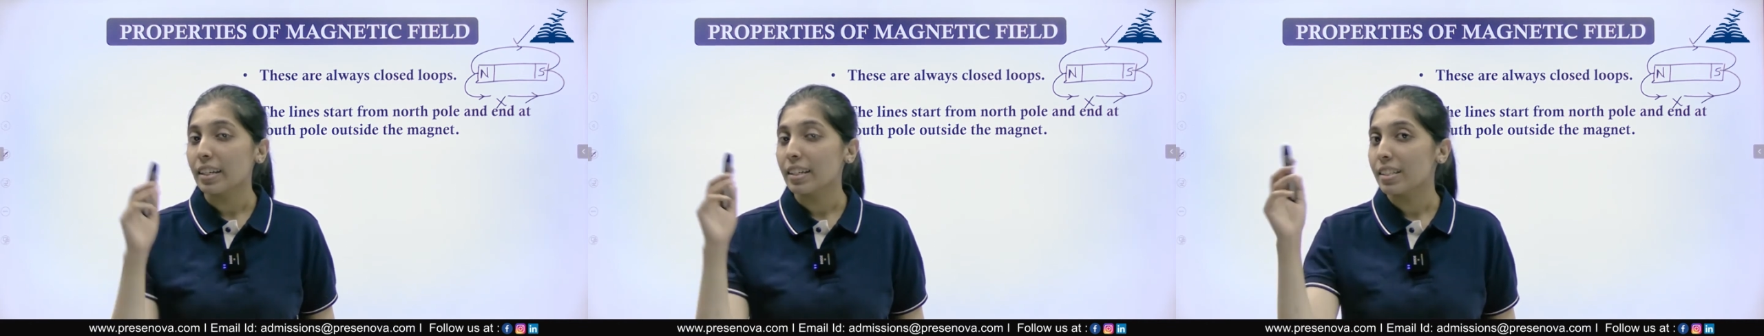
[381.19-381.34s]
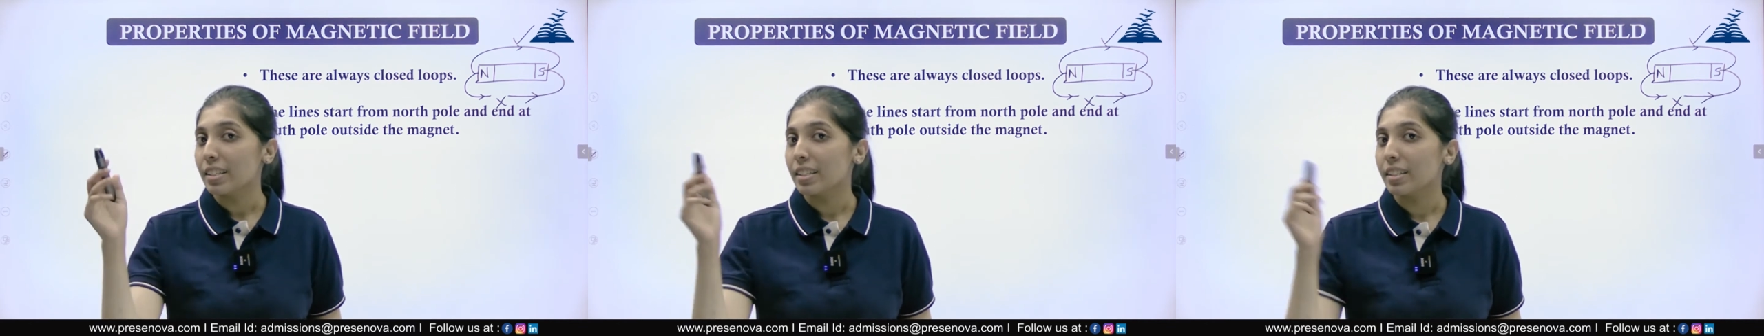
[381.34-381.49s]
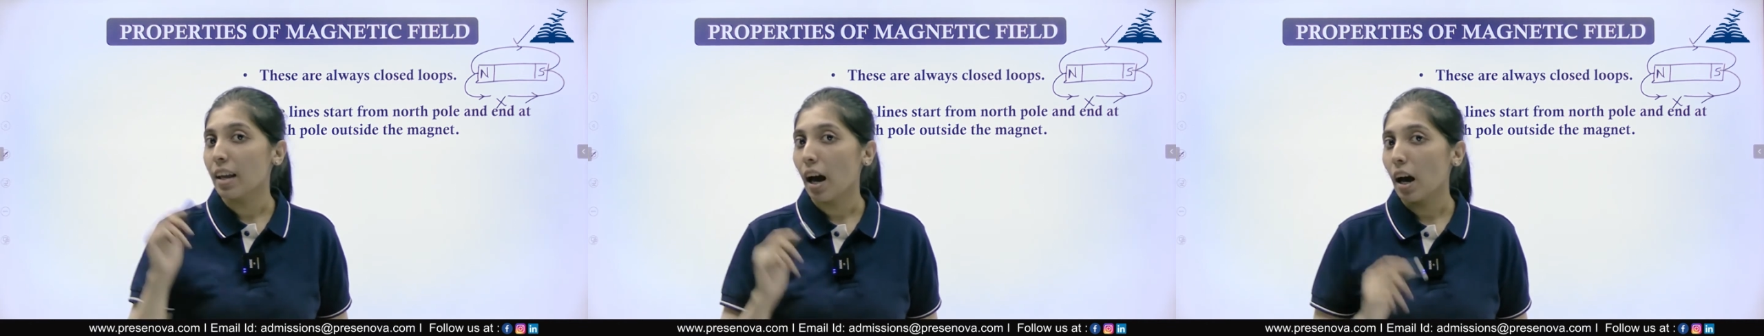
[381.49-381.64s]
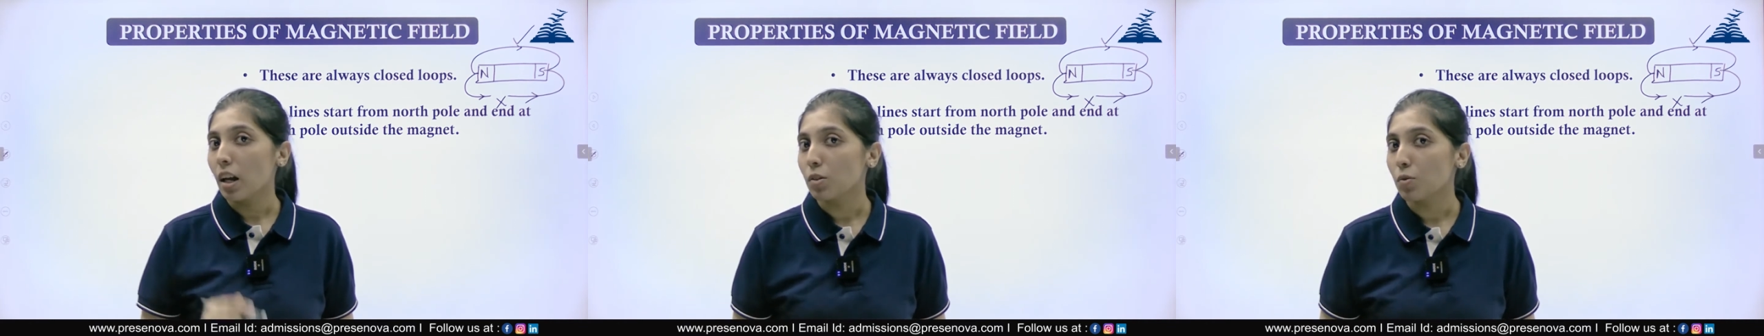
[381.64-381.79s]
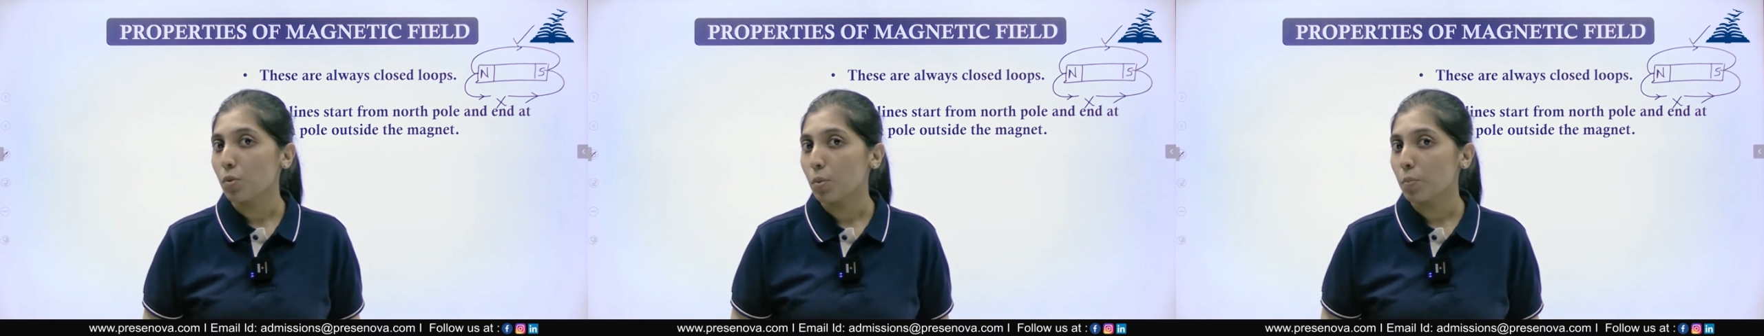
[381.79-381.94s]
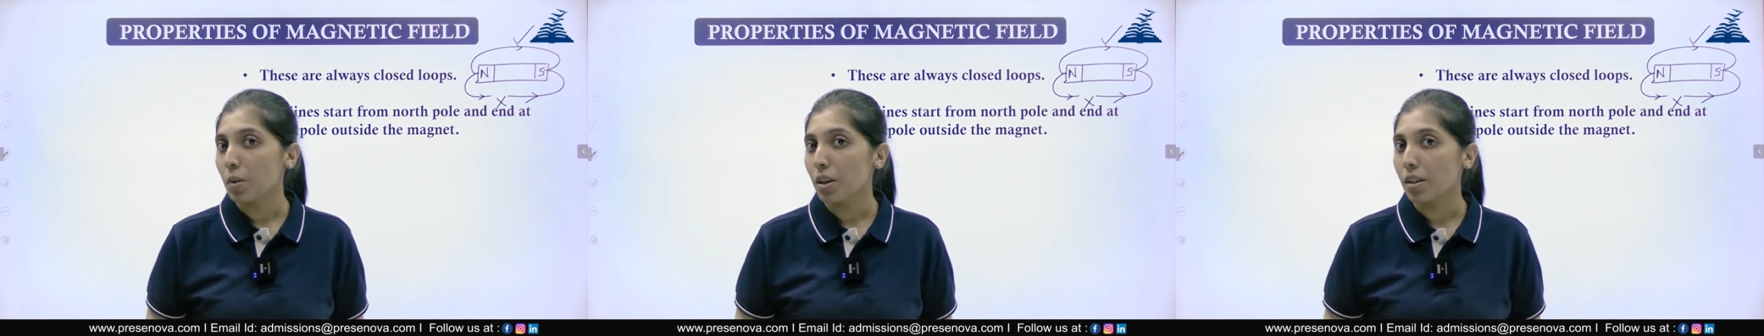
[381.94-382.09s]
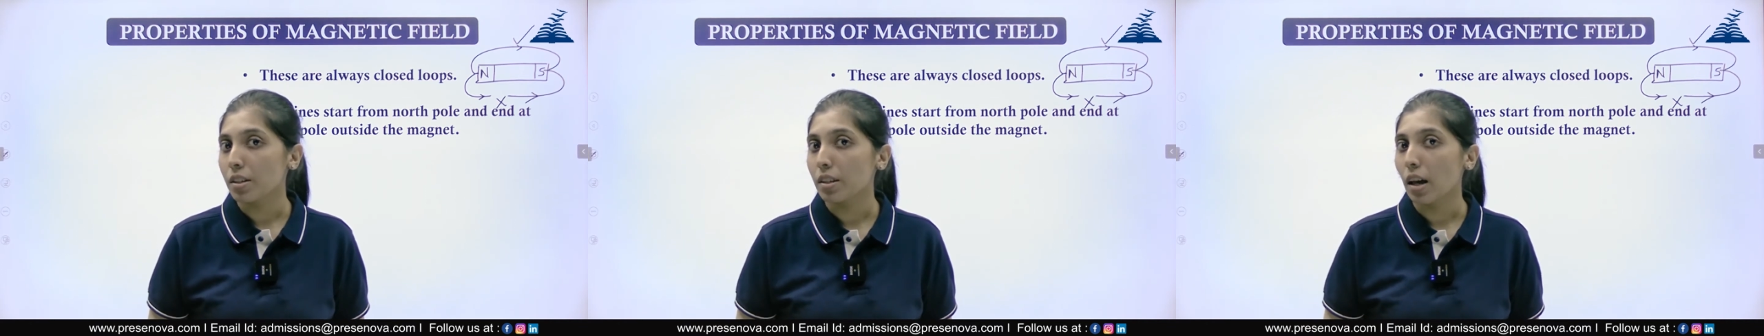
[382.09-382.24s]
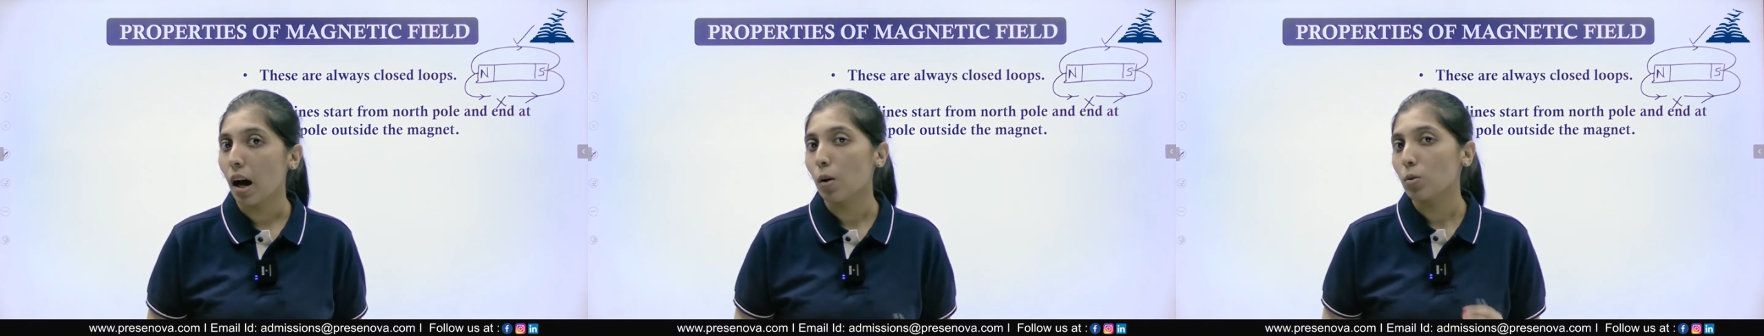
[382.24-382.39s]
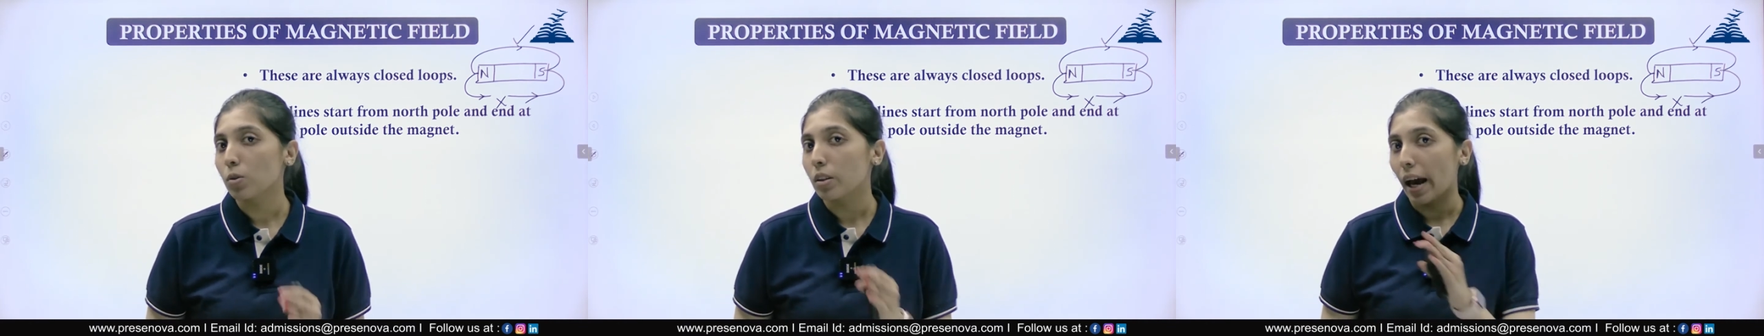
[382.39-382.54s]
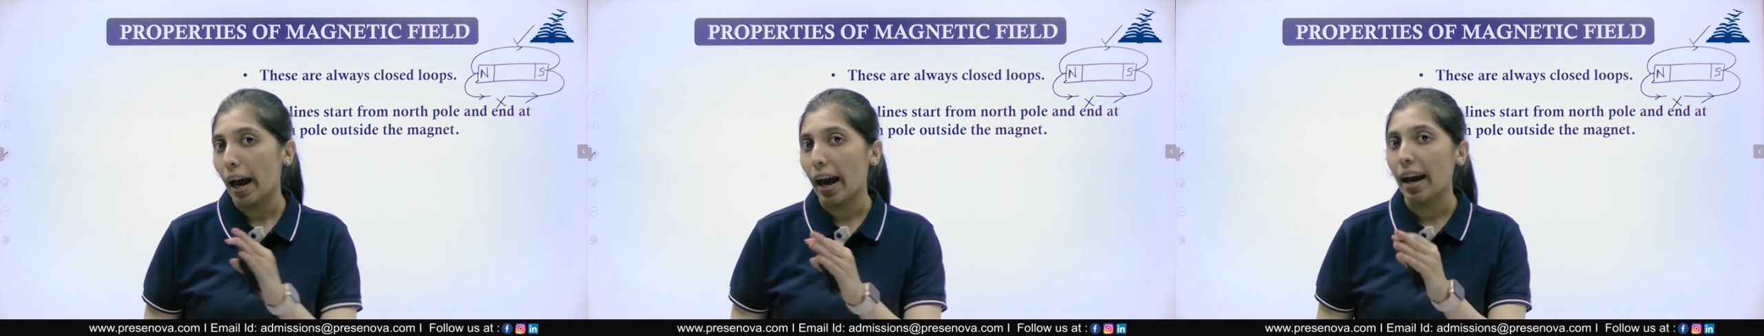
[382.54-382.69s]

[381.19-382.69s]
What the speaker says: it starts from the south